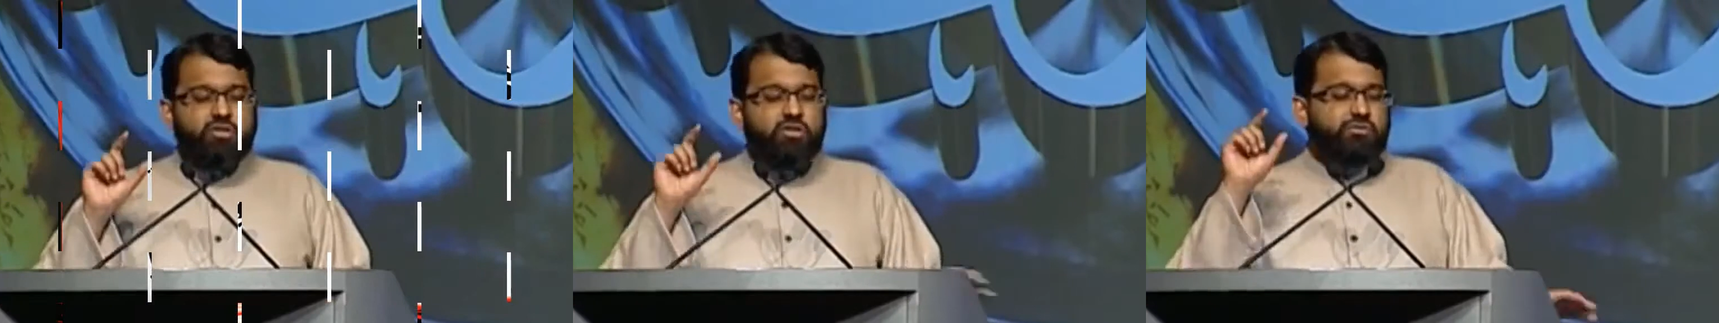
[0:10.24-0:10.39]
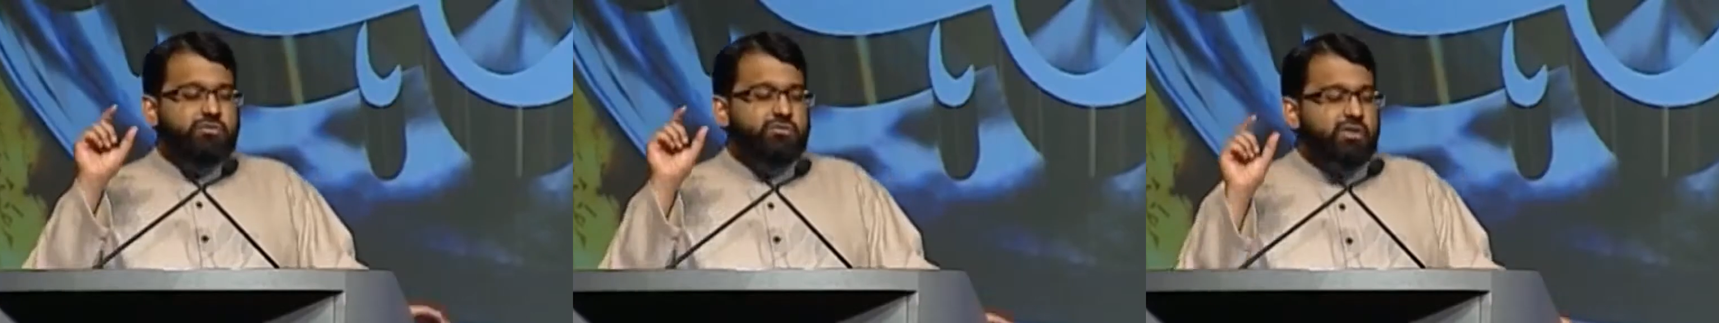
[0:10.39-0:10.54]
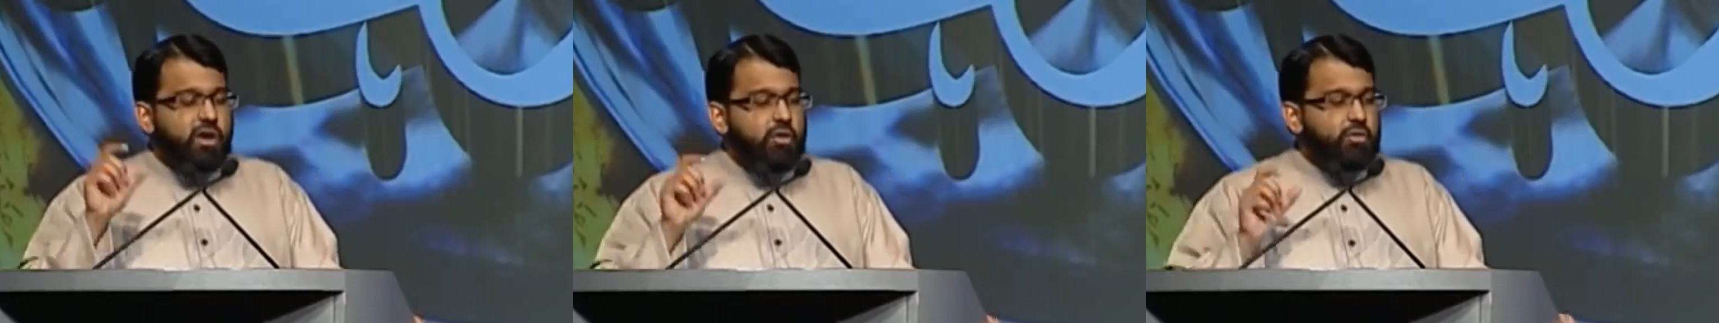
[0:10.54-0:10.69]

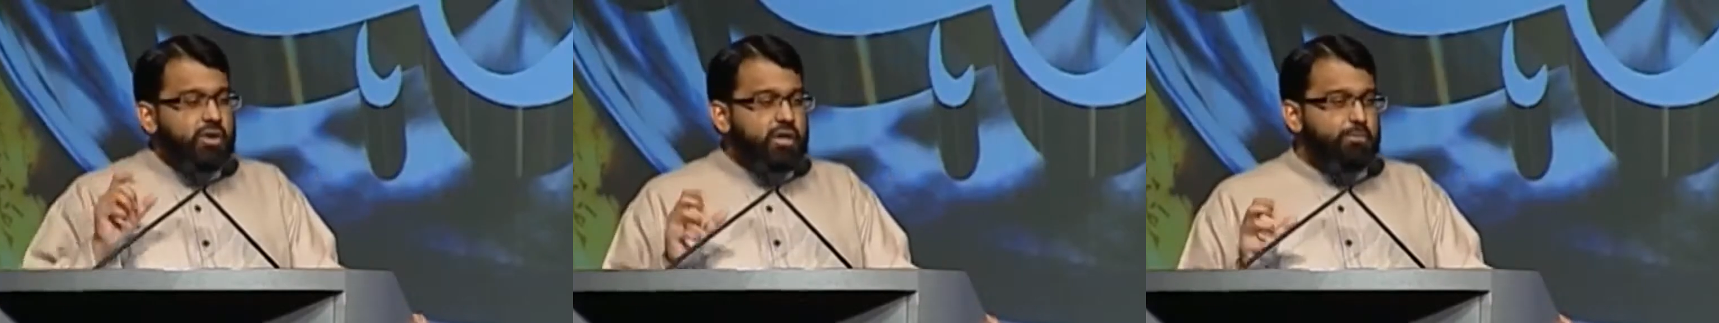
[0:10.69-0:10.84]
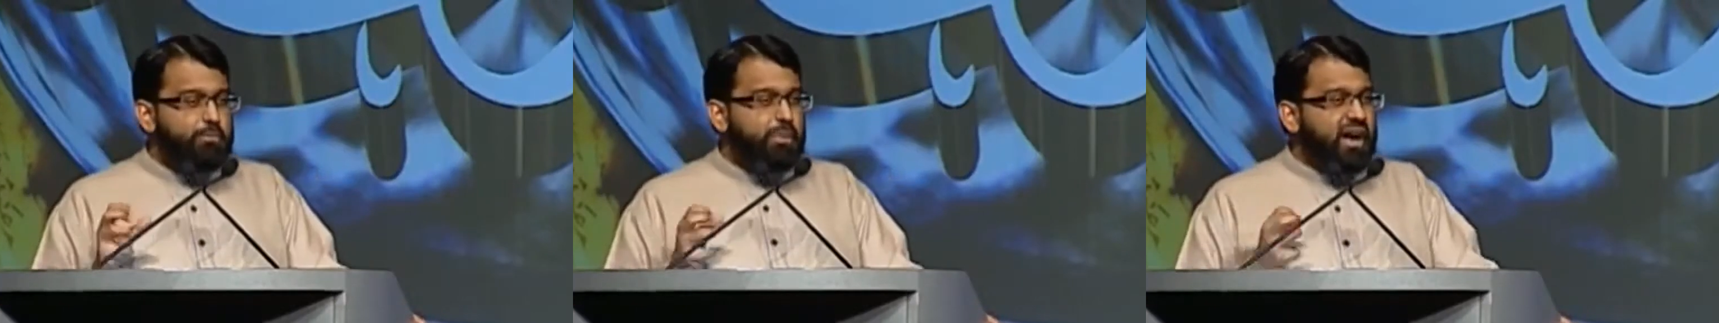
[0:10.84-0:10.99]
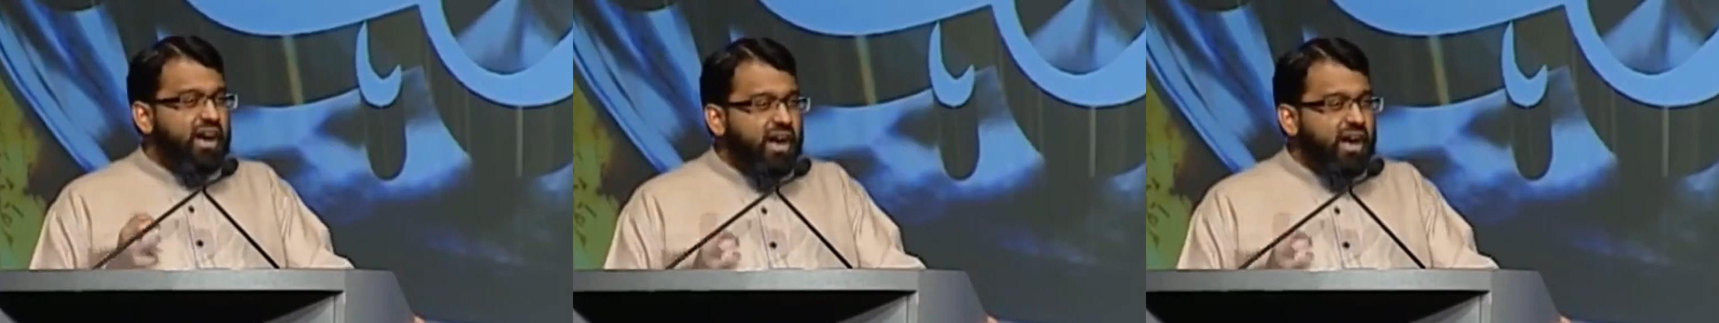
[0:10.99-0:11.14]
There's a
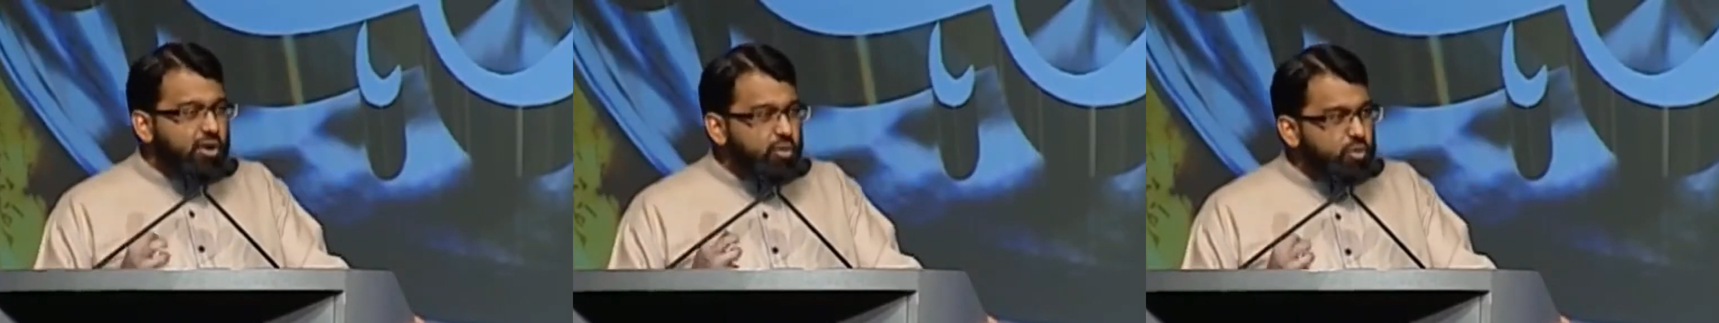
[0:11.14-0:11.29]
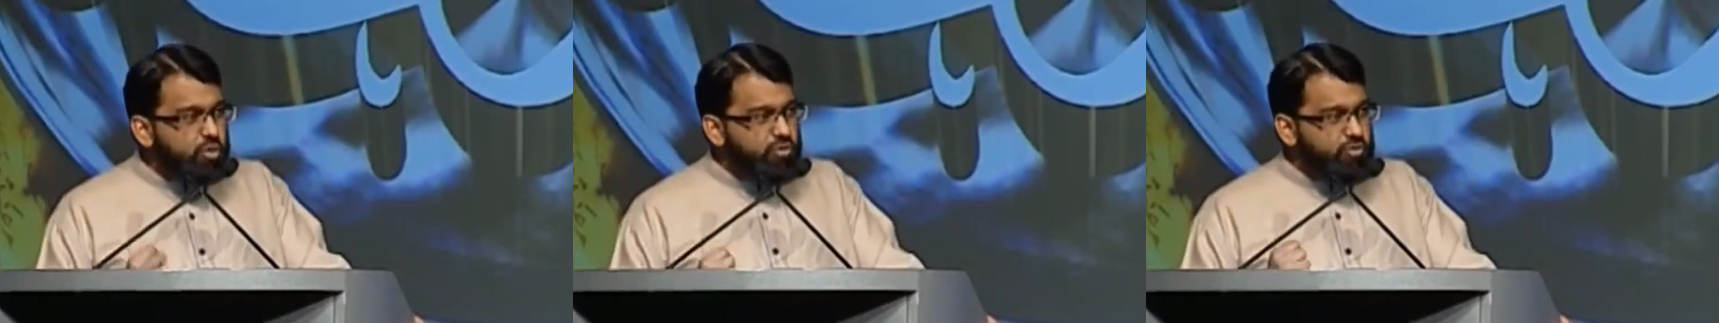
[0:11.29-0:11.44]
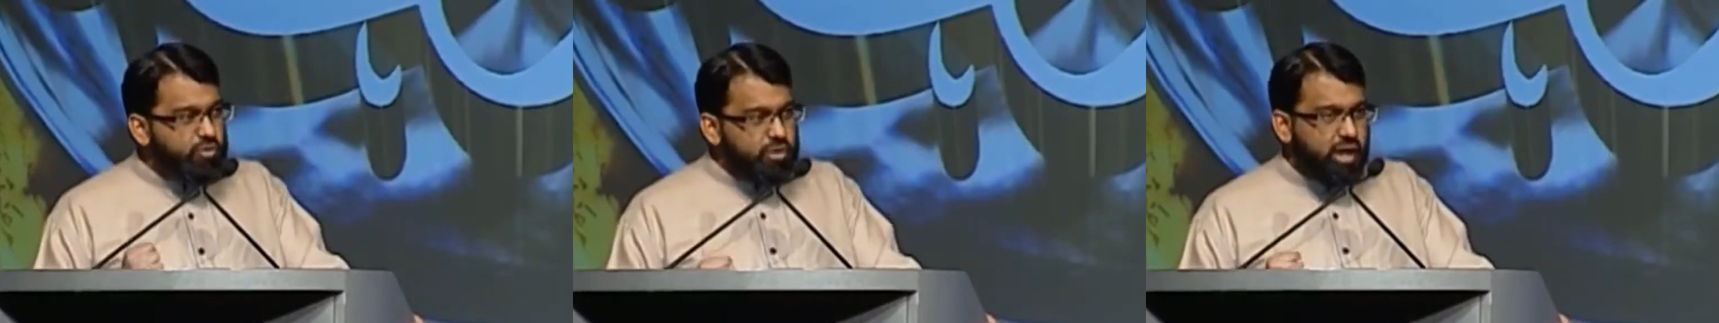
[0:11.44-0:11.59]
very
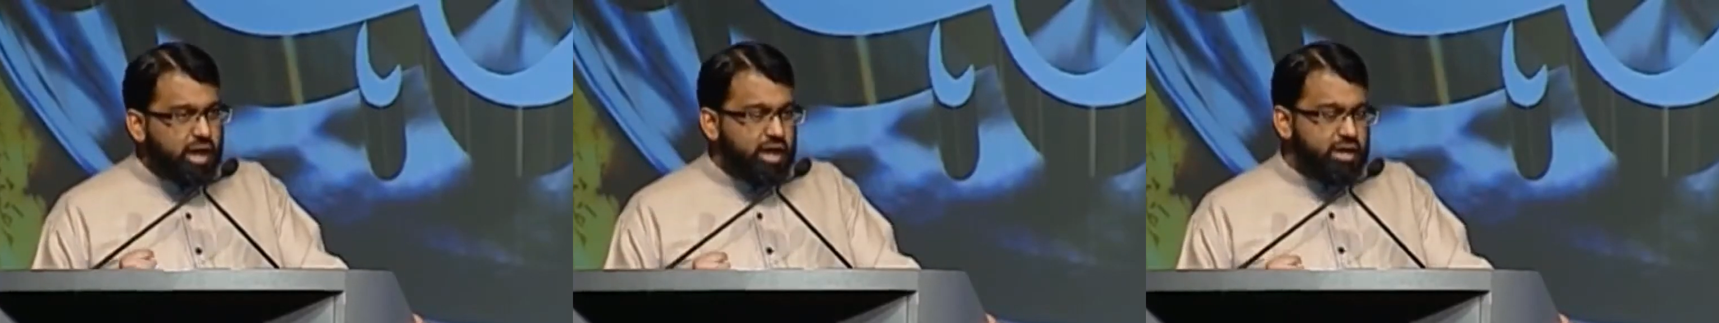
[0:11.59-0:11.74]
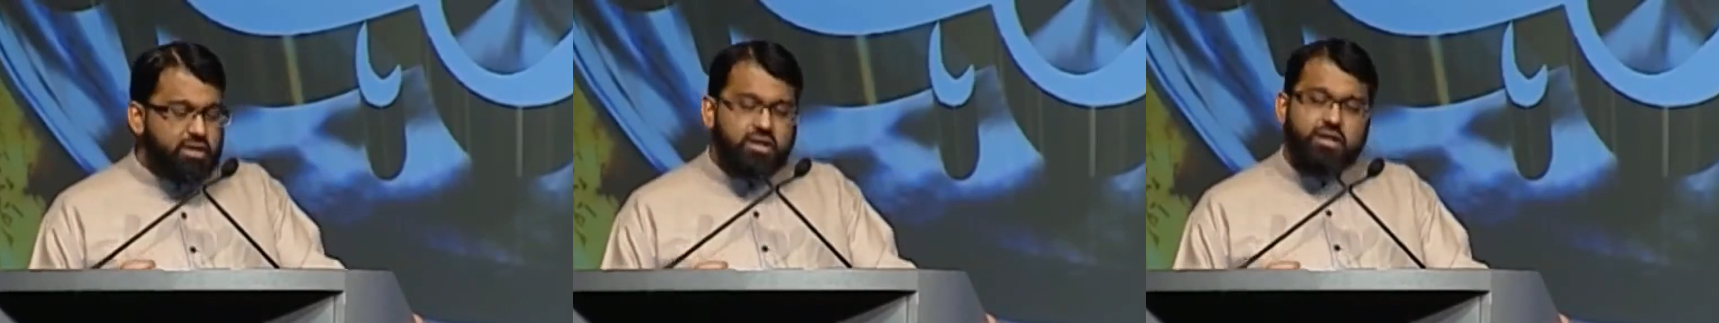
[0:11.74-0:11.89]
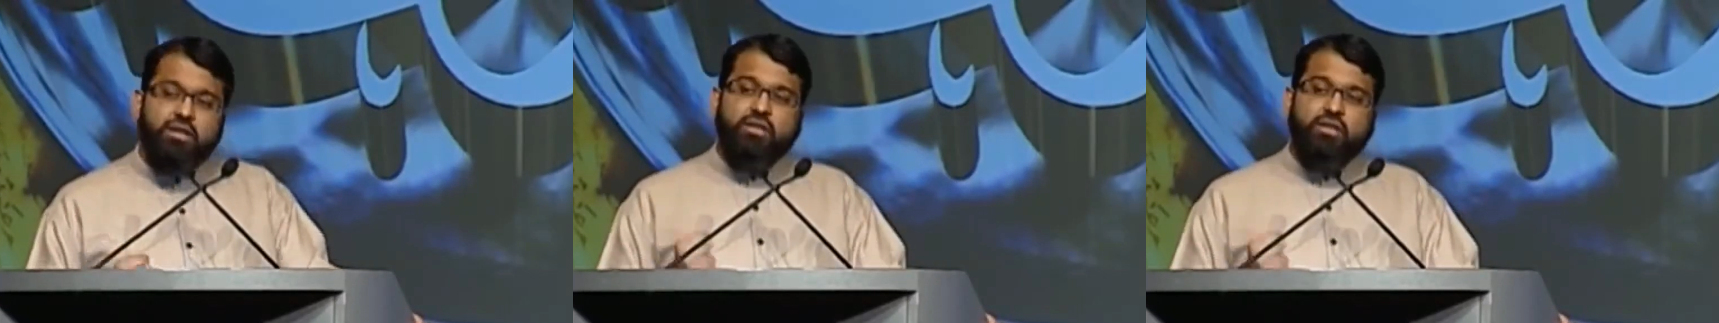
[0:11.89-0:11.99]
powerful